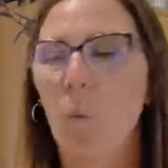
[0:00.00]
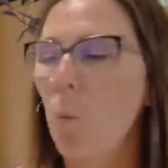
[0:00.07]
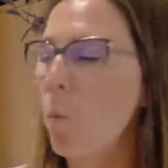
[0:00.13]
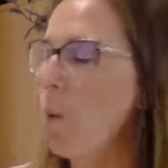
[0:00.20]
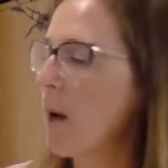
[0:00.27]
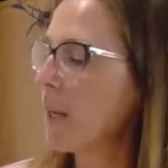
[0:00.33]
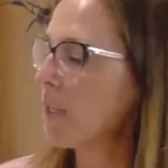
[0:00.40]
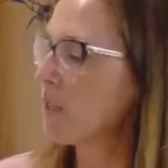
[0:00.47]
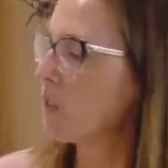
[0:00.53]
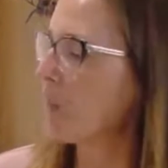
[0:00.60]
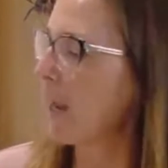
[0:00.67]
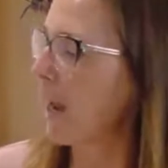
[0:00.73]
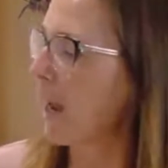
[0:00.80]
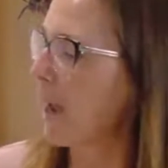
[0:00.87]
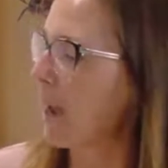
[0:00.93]
What
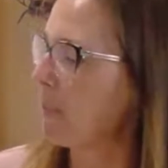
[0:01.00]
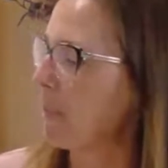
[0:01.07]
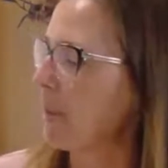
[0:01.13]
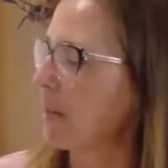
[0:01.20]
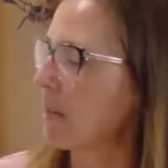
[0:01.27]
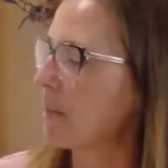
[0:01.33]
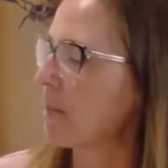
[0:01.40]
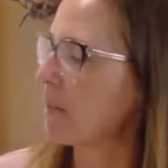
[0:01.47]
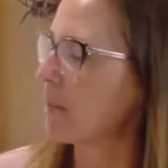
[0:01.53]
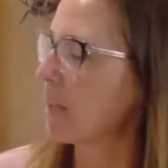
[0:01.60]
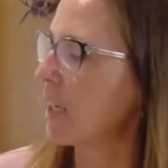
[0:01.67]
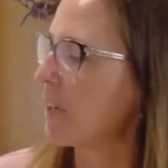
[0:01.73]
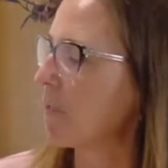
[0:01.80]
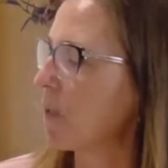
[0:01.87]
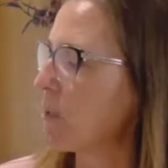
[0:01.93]
would happen
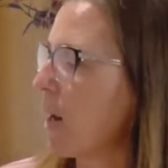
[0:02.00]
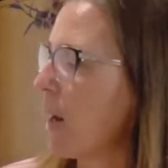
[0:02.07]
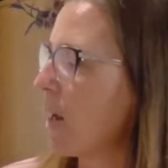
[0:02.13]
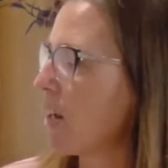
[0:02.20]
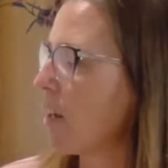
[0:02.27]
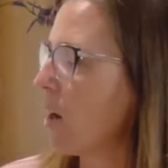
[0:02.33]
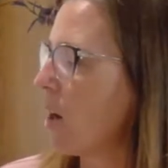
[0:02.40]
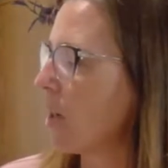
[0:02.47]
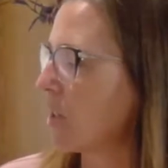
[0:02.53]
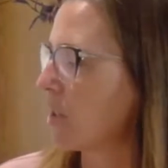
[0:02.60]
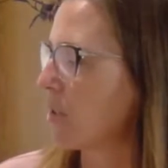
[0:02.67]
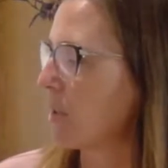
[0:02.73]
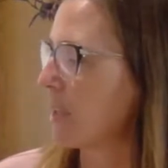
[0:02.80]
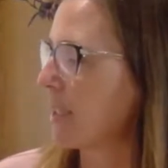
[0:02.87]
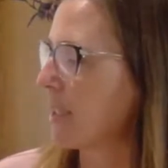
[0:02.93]
if a
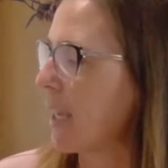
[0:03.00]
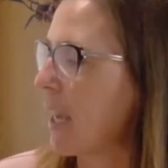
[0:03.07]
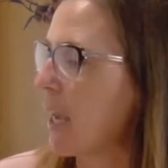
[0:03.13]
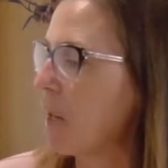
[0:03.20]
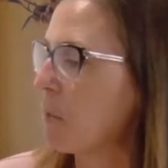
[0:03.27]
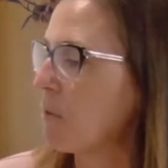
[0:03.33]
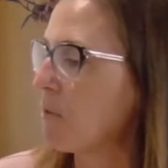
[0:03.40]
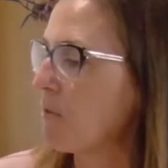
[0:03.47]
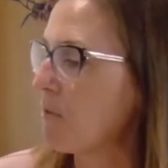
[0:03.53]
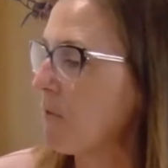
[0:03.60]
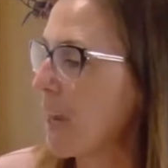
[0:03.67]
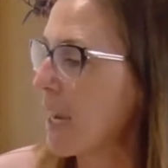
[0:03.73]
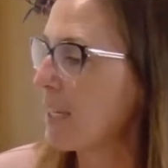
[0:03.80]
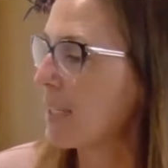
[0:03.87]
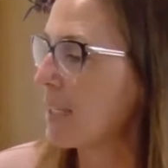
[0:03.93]
rhinoceros came
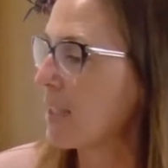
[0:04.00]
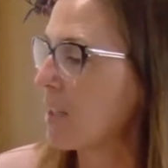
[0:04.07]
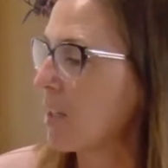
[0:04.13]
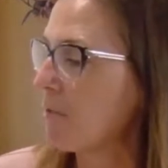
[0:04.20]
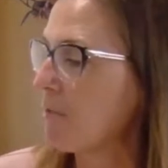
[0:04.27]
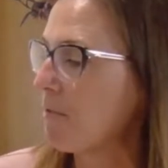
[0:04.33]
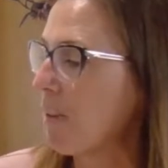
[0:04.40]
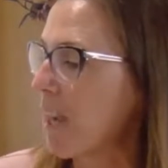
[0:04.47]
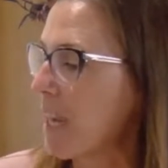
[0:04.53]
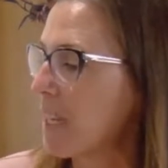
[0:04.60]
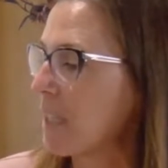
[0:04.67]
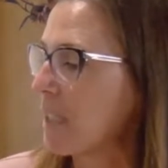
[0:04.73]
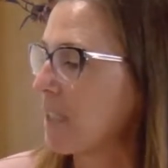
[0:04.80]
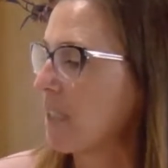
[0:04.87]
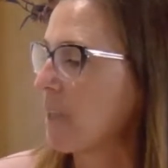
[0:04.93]
face to
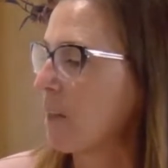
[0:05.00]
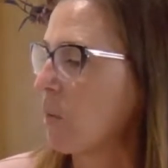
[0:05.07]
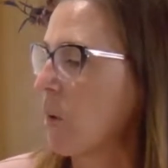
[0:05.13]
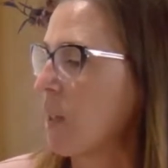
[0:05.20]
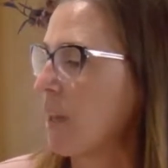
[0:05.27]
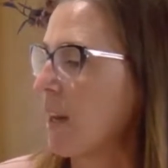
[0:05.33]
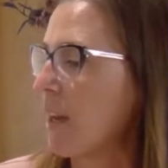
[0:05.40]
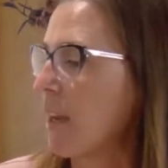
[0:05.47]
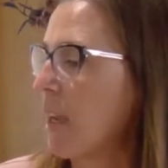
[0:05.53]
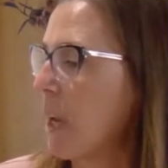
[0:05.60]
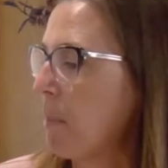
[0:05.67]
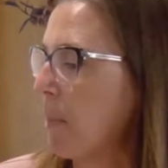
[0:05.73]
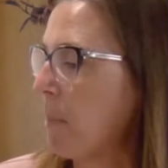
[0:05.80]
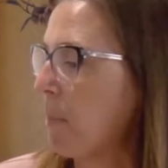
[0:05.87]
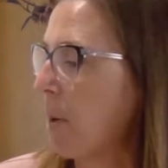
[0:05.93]
face with a
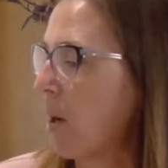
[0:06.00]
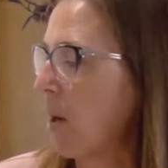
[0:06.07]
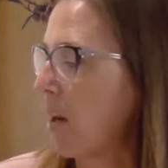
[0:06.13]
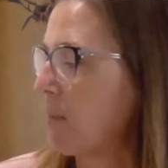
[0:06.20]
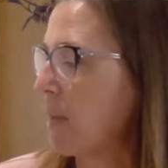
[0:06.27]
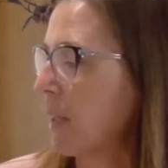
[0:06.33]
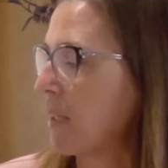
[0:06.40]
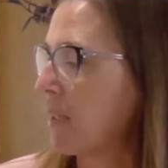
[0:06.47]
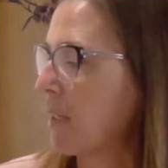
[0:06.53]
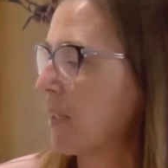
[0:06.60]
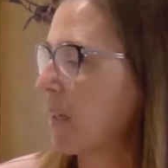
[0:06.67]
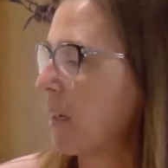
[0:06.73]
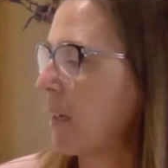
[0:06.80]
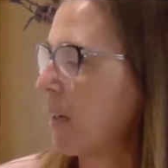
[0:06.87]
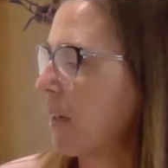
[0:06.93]

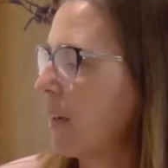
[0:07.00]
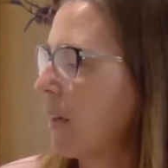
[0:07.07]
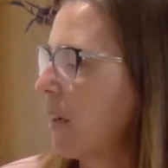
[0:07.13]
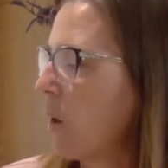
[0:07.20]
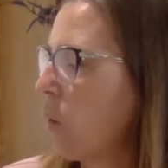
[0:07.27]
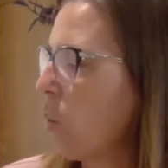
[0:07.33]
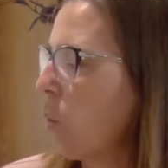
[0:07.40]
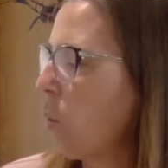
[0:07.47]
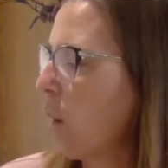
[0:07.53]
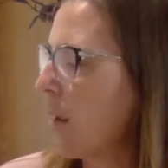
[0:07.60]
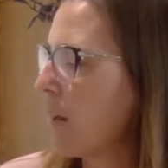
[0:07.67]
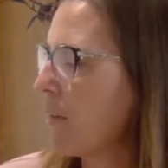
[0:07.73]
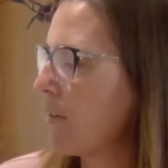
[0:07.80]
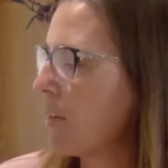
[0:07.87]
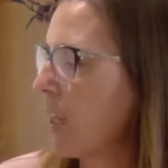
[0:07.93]
hippopotamus?
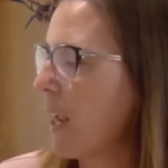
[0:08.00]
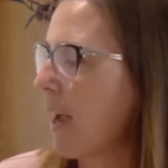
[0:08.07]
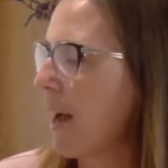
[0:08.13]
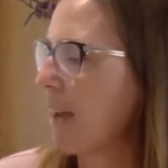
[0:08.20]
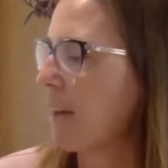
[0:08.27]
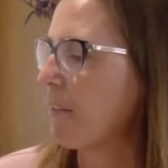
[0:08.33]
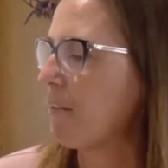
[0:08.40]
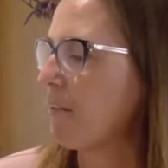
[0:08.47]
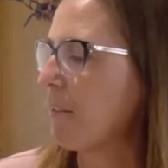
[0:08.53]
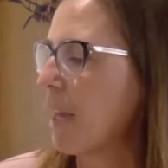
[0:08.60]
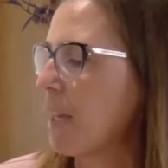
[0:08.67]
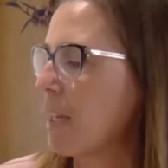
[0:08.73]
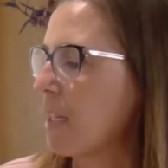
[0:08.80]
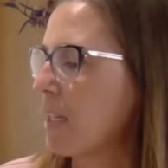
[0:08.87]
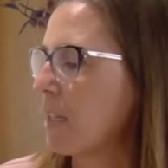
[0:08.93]
What if they had a
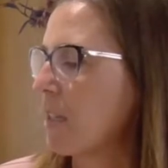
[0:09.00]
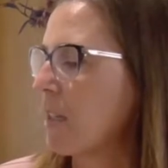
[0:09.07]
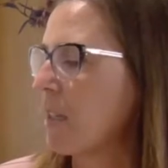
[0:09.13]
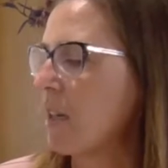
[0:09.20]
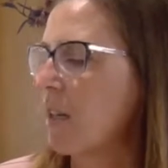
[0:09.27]
fight?